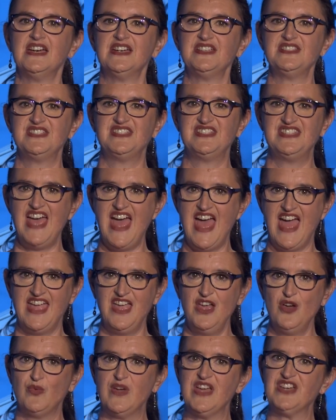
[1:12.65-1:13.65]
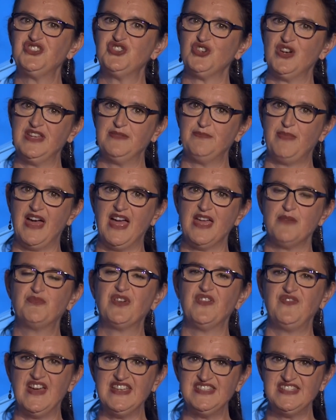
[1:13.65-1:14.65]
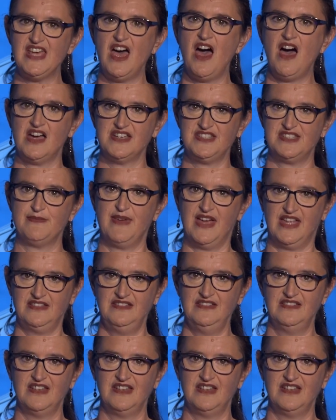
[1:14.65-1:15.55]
Today, we are joined by Professor Hartmann,